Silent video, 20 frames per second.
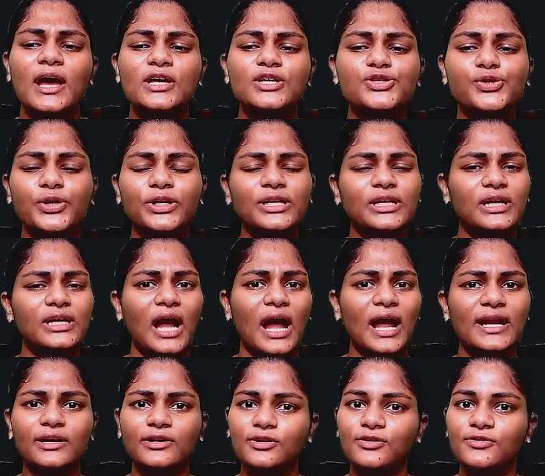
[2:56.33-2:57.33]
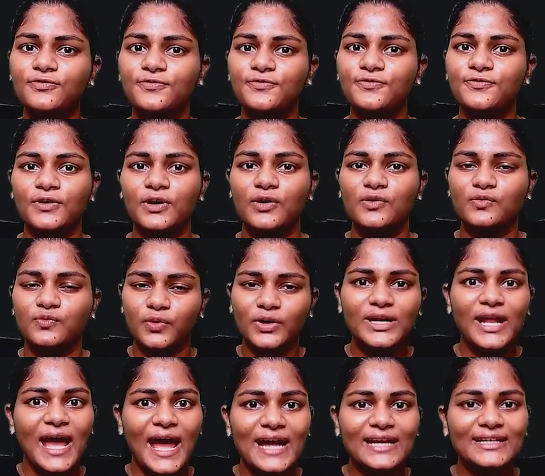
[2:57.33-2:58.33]
So it kind of would
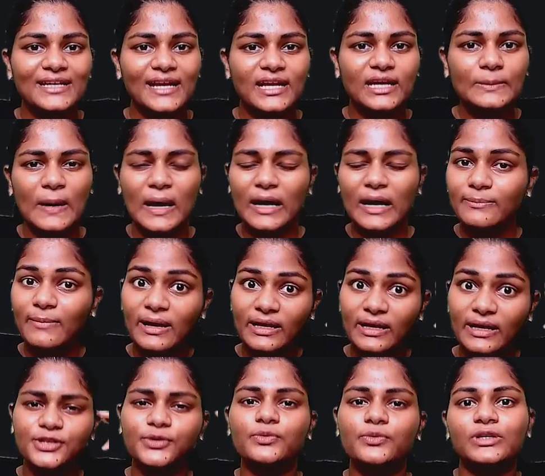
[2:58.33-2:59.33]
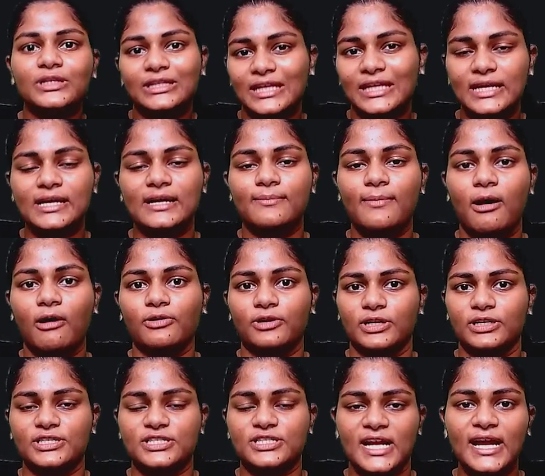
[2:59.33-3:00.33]
act like a bar magnet. You would think about
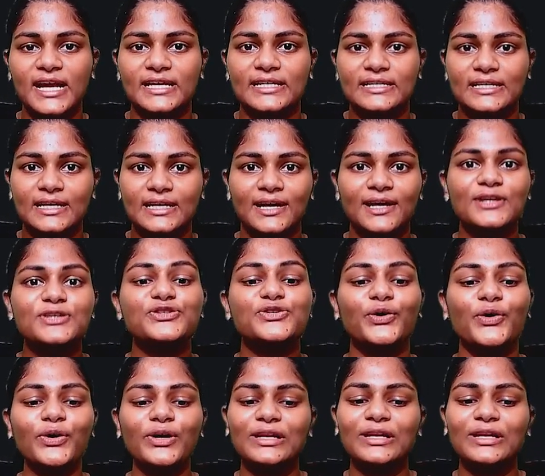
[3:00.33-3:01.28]
it, right? So